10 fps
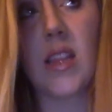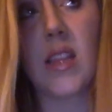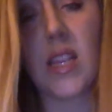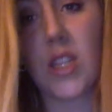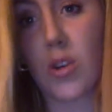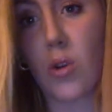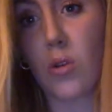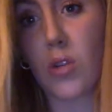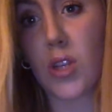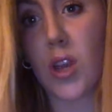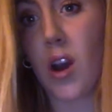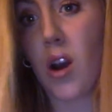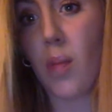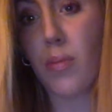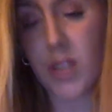these dogs
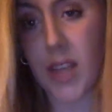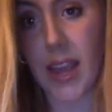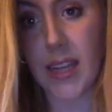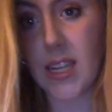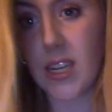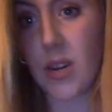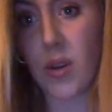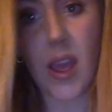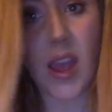are protected in